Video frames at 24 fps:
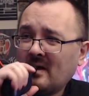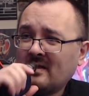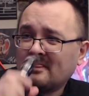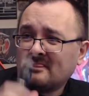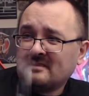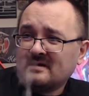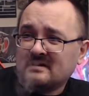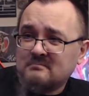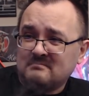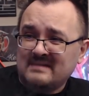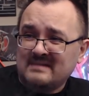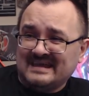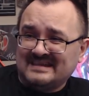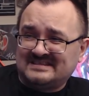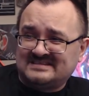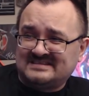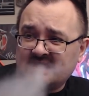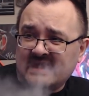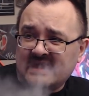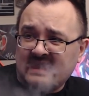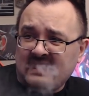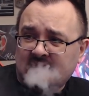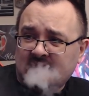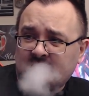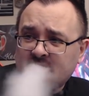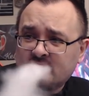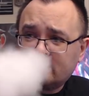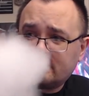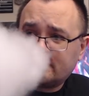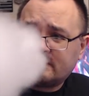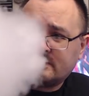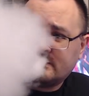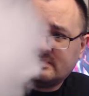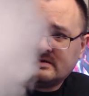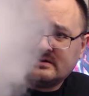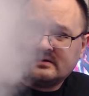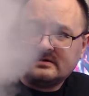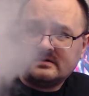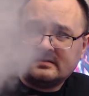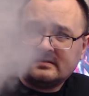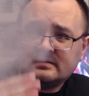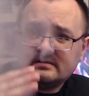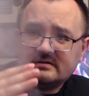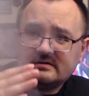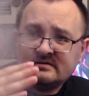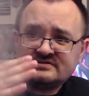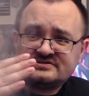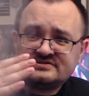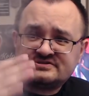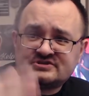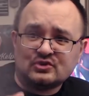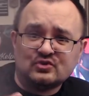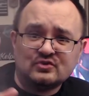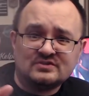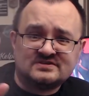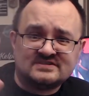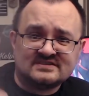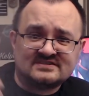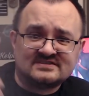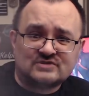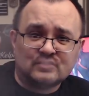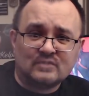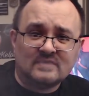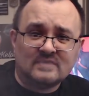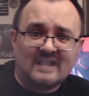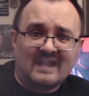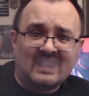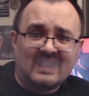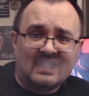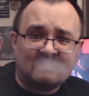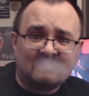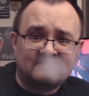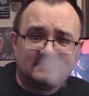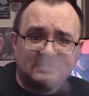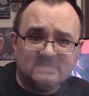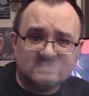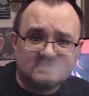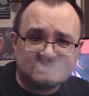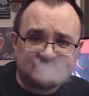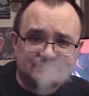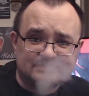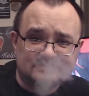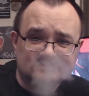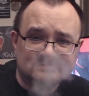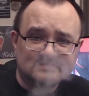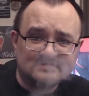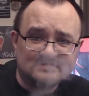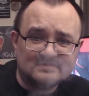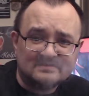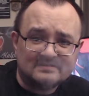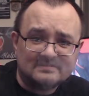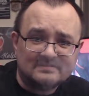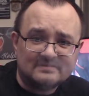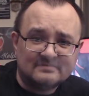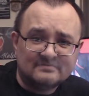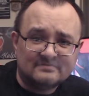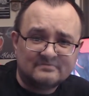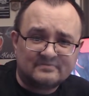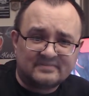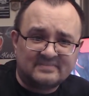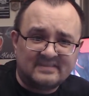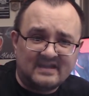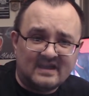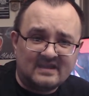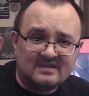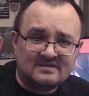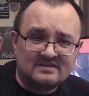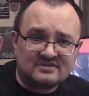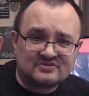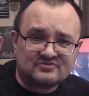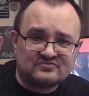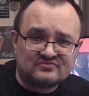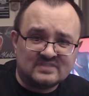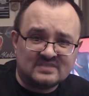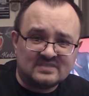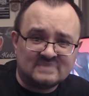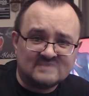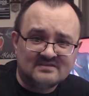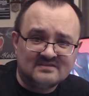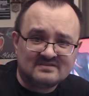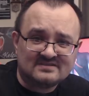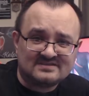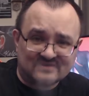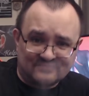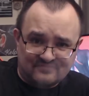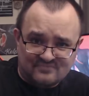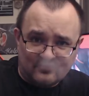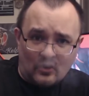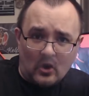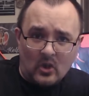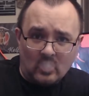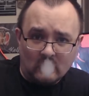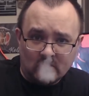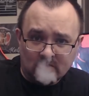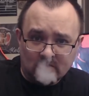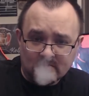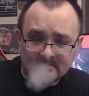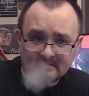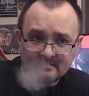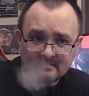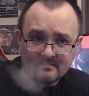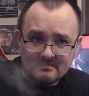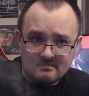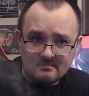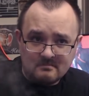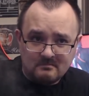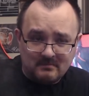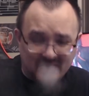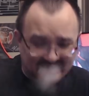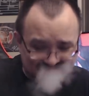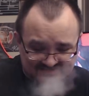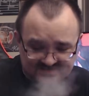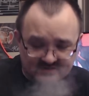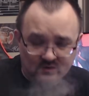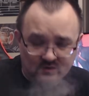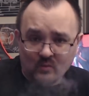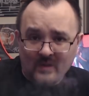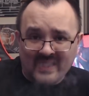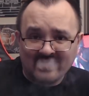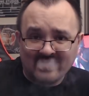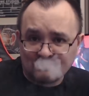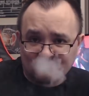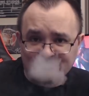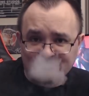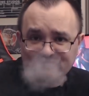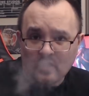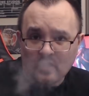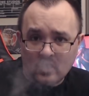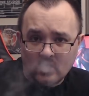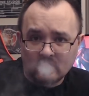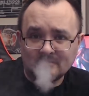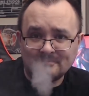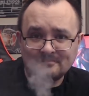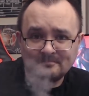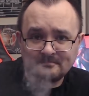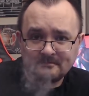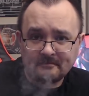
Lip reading: It may take 2 to 2.5 years for the industry to fall, but it will fall.